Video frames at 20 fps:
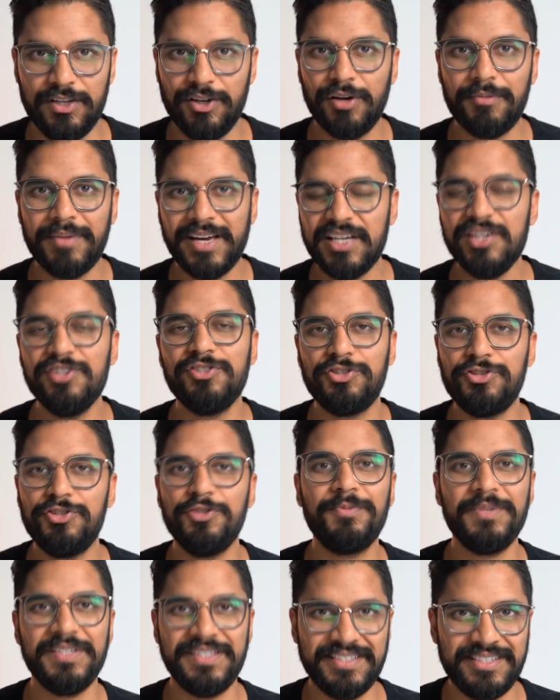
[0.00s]
you're not making
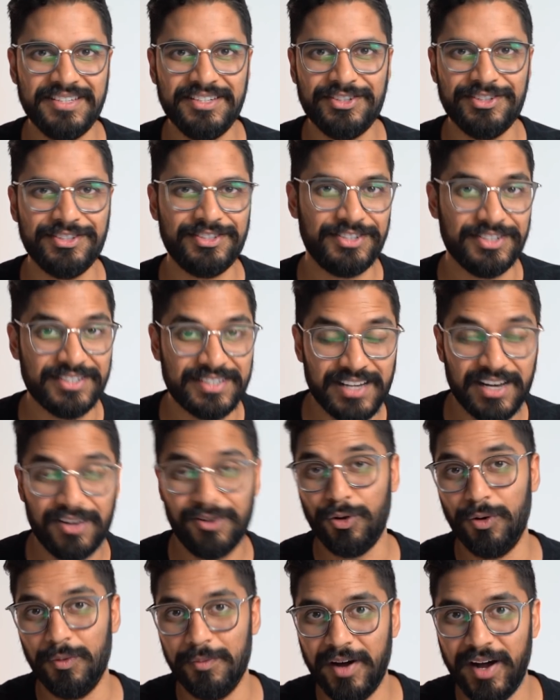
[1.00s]
stupid decisions to
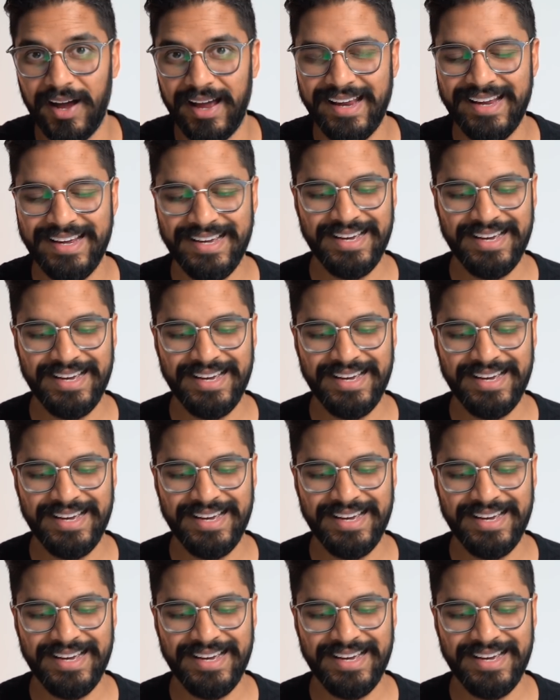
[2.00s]
sell or buy.